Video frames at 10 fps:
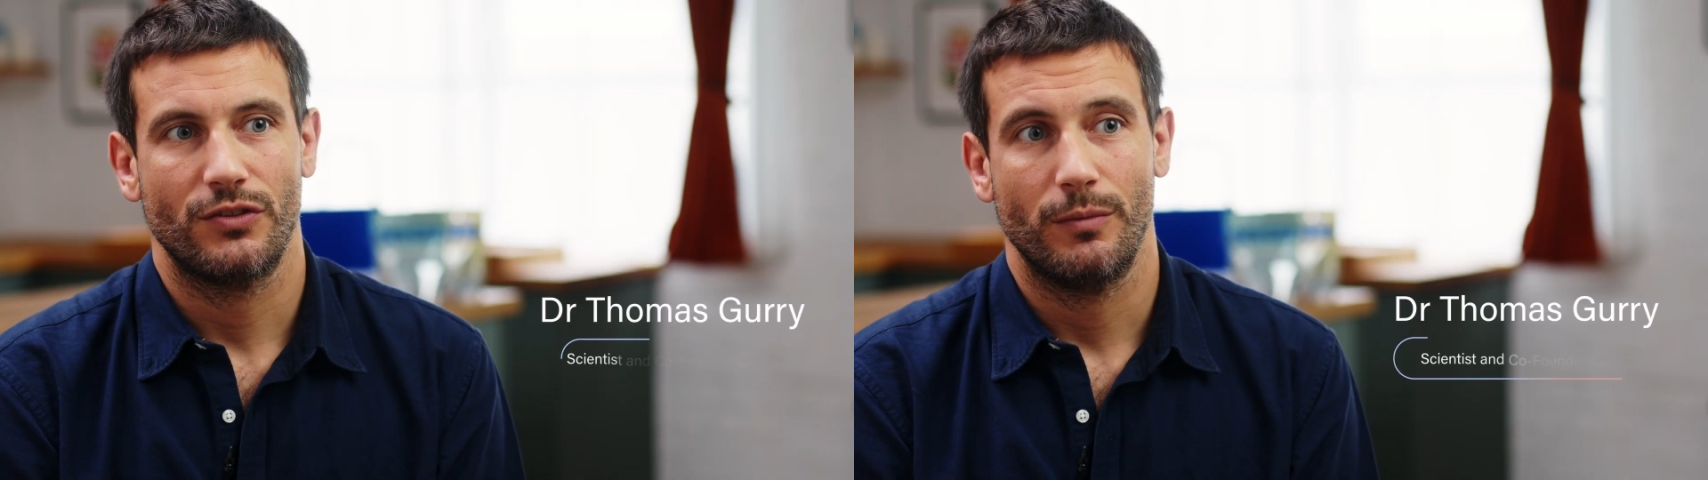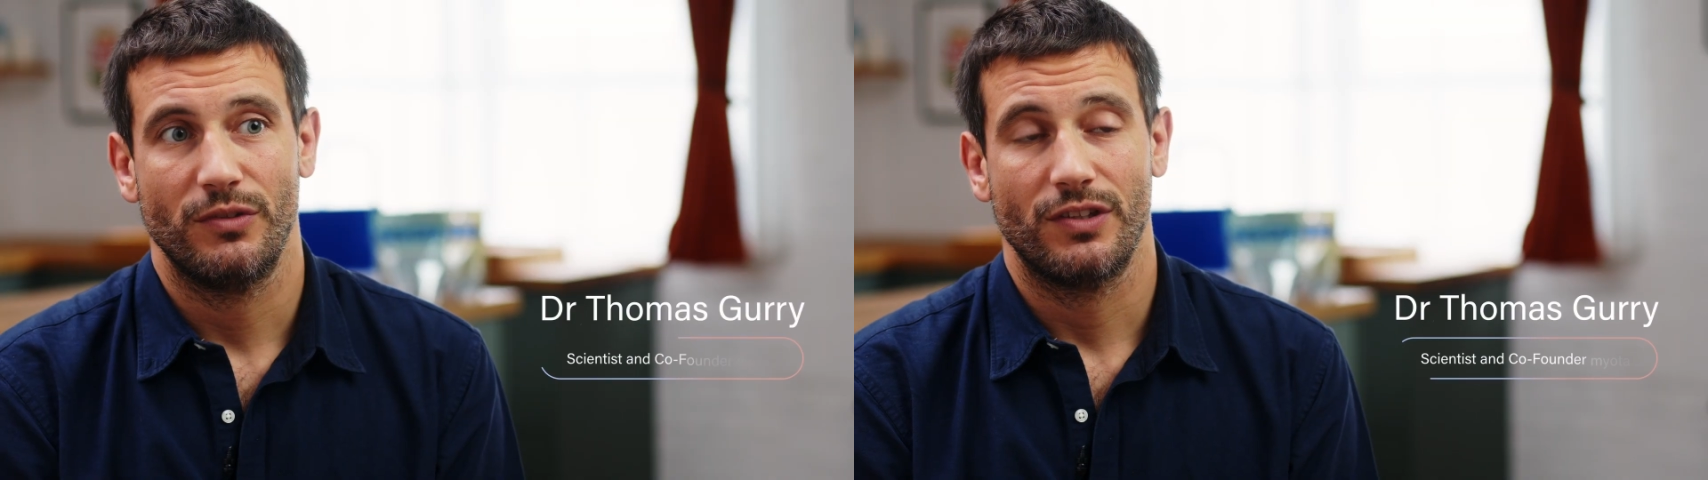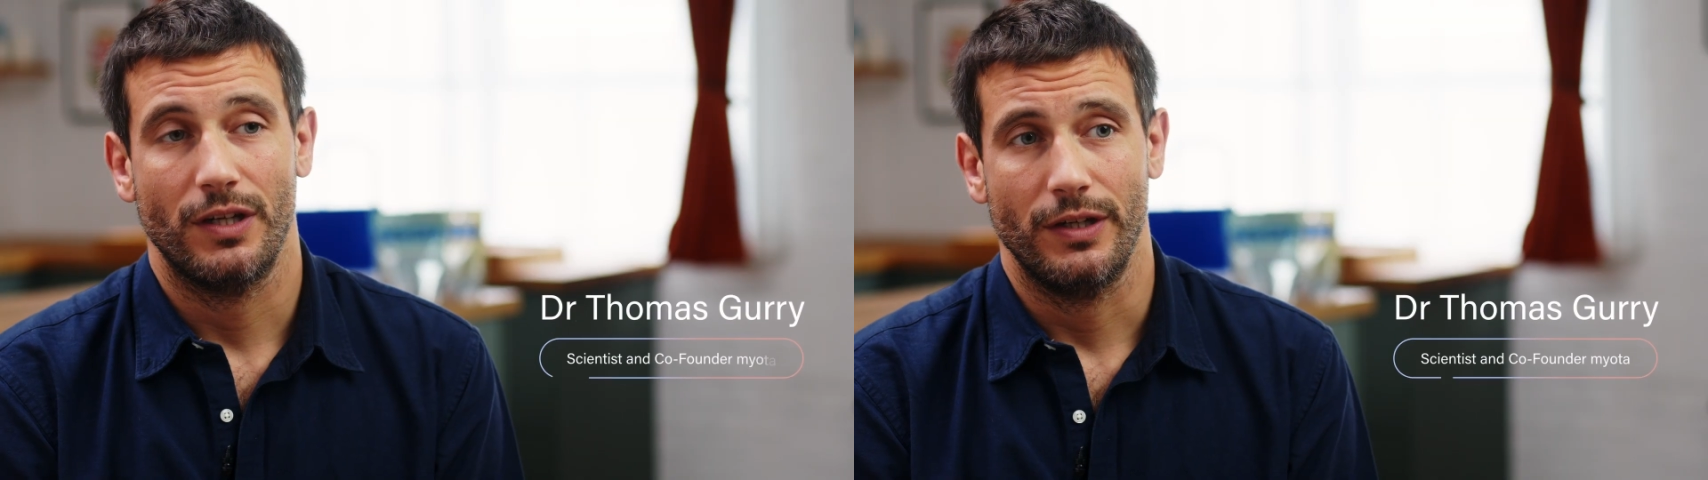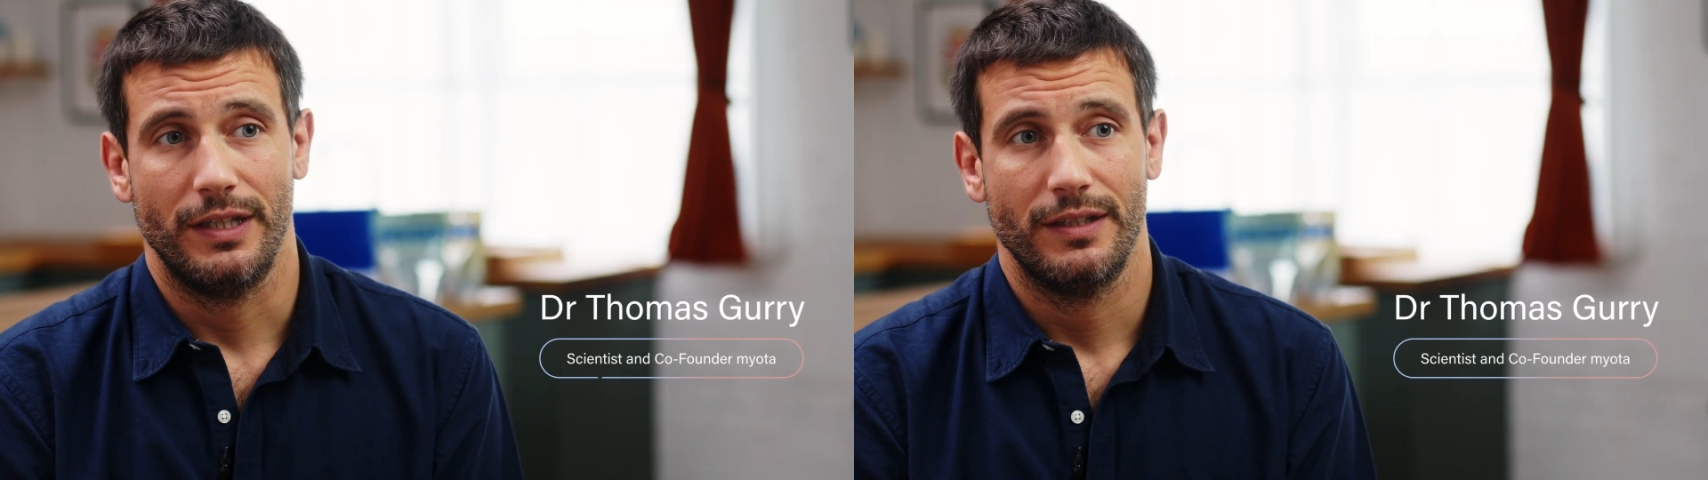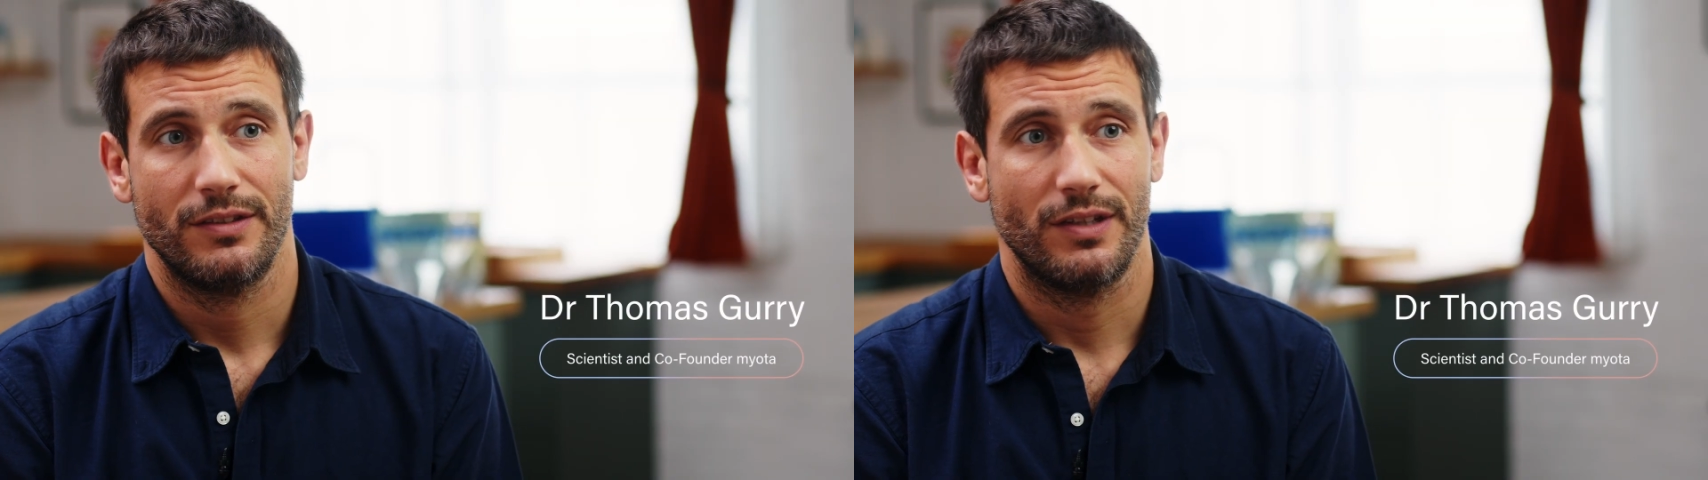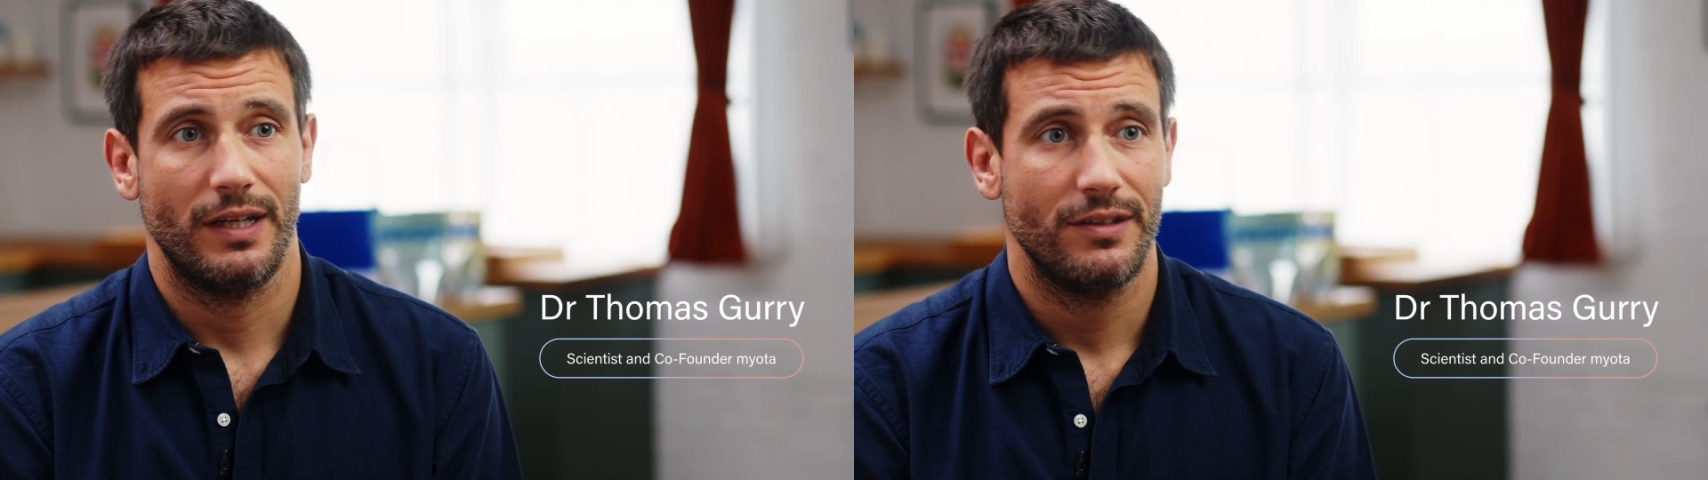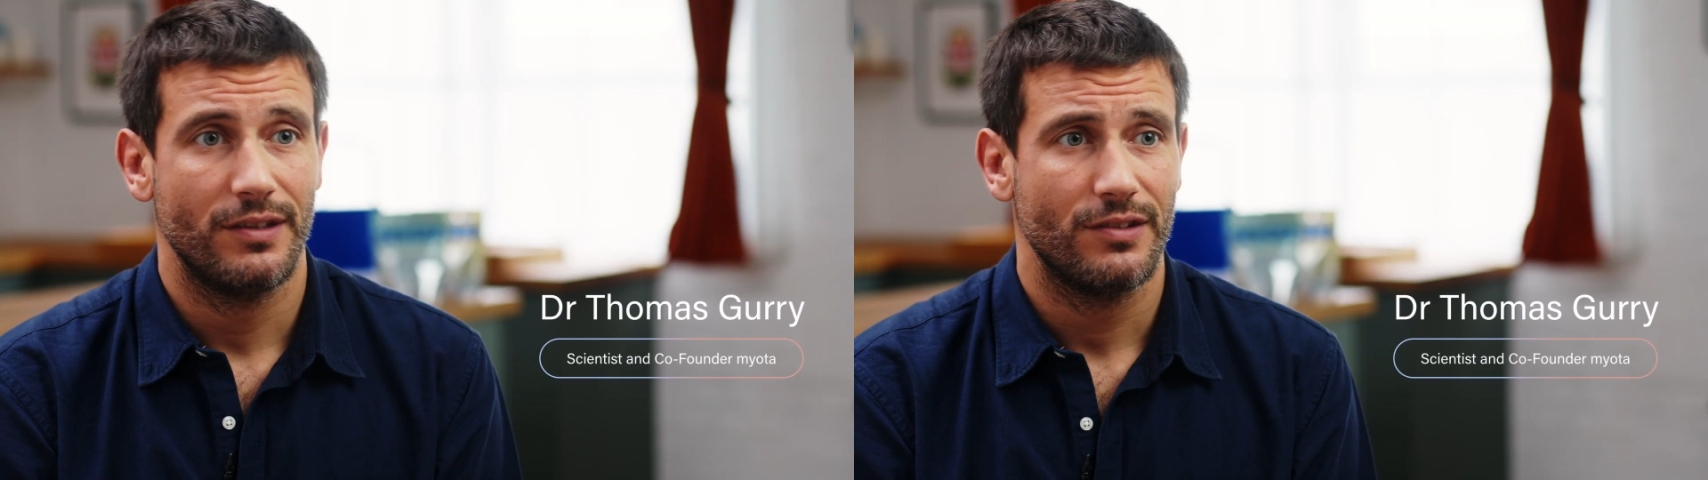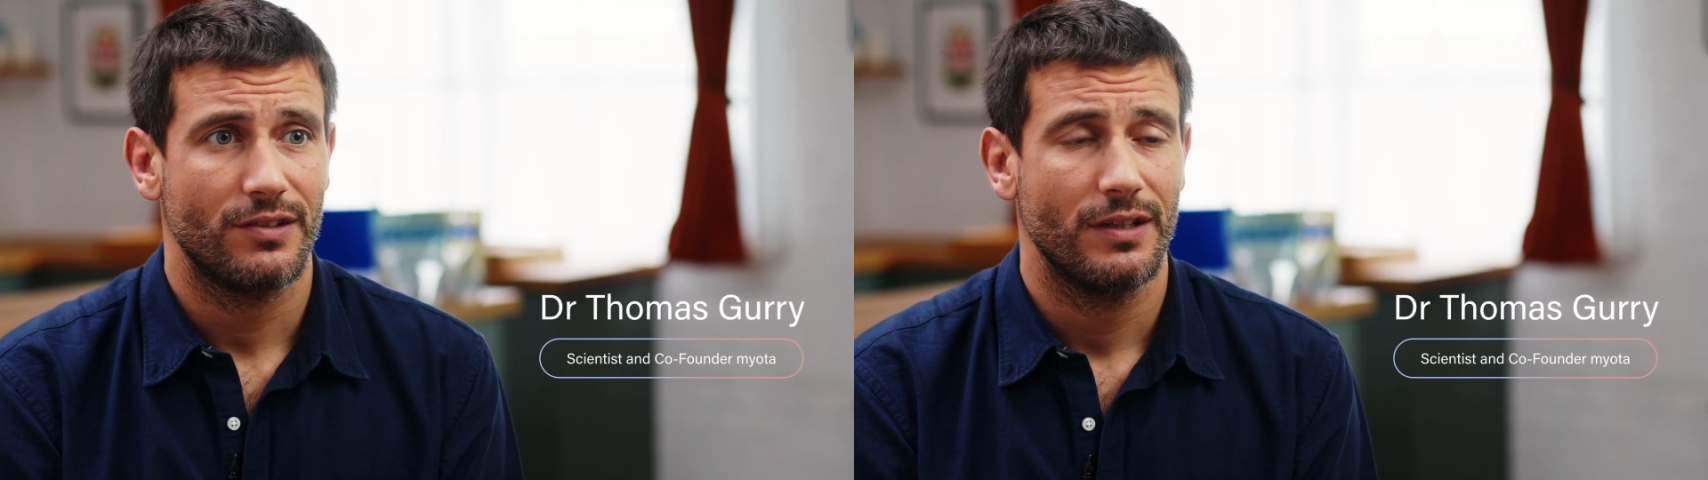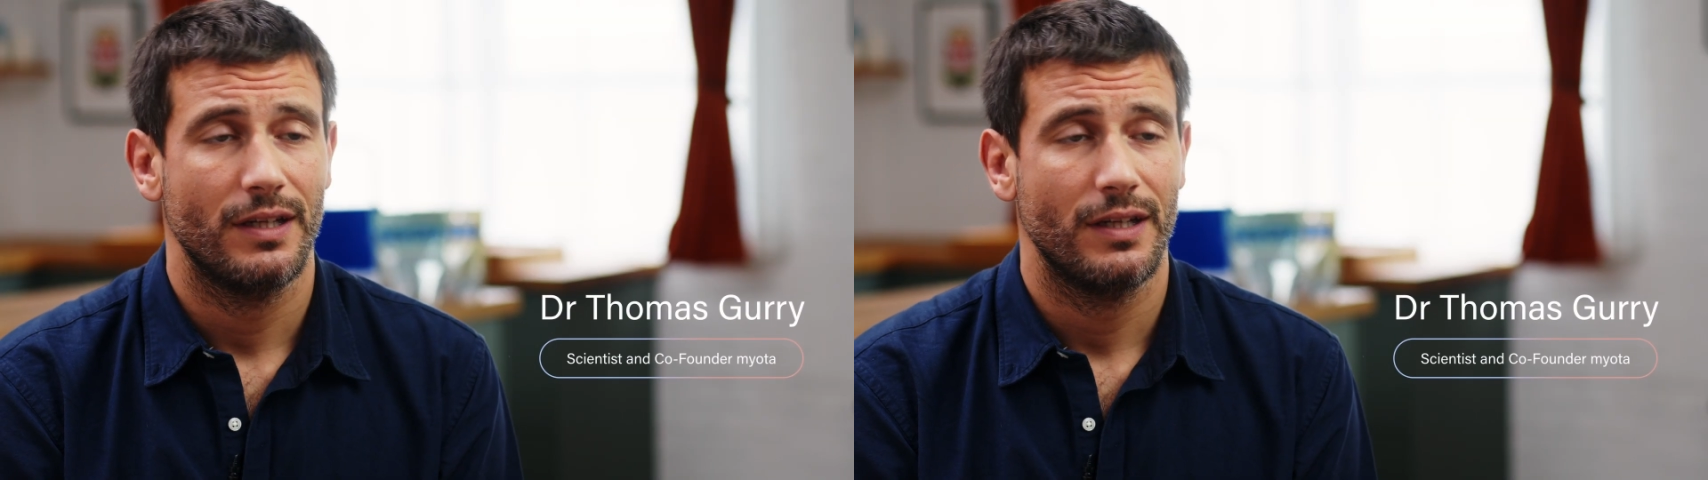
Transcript: Thomas Gurry, scientist